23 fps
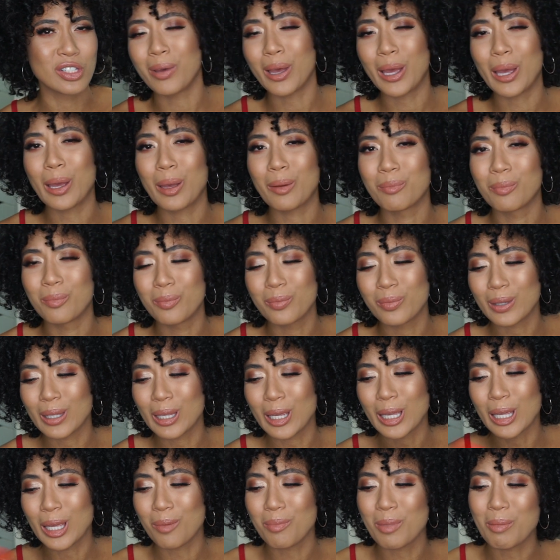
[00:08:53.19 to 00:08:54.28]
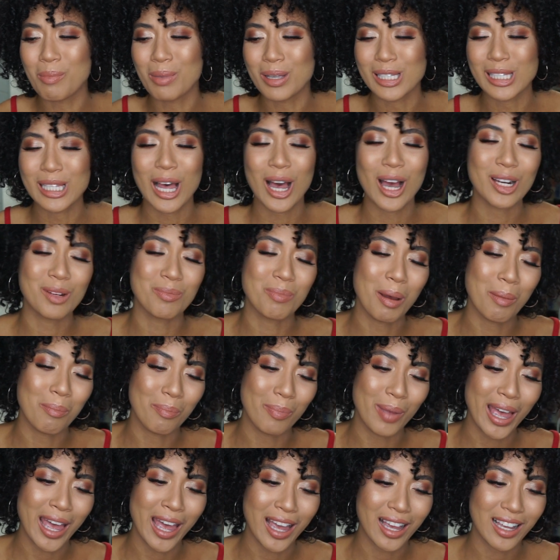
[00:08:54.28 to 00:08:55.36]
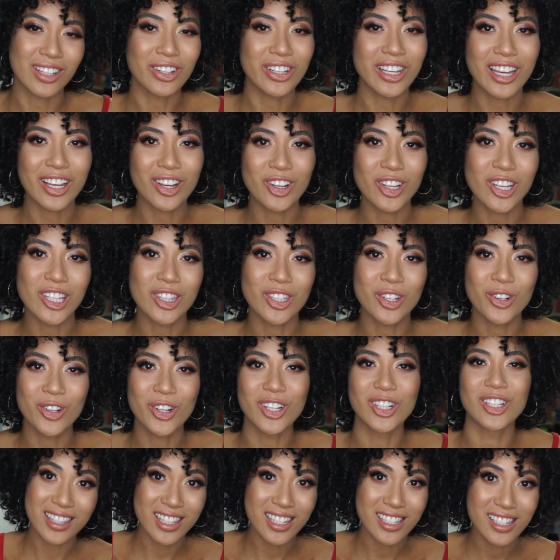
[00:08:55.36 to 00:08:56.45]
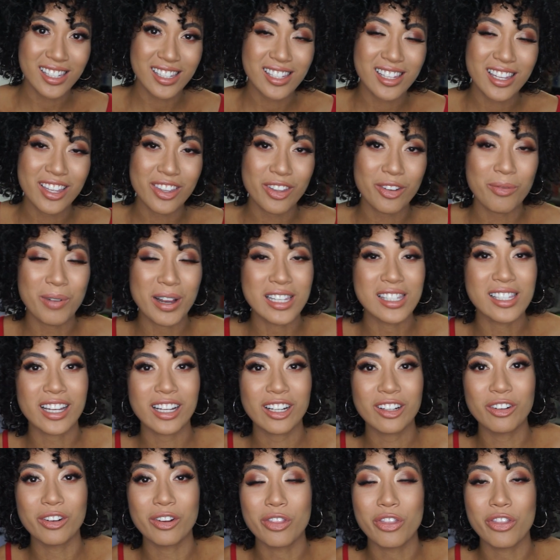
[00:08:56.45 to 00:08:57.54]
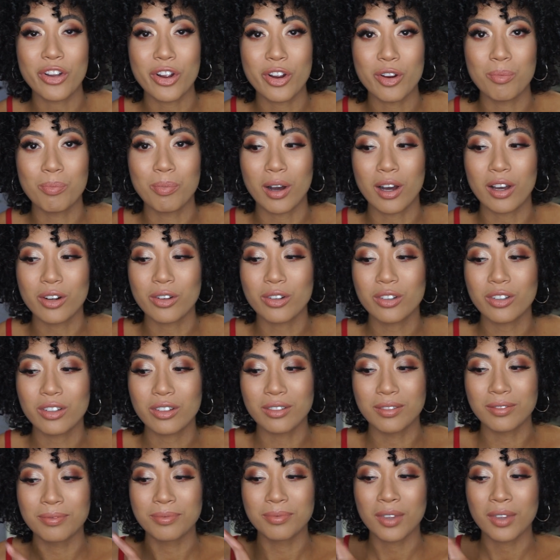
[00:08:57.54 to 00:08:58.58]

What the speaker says: Babe, can you give me a massage on my back? Okay, go get the oil. This is either my second or third bottle.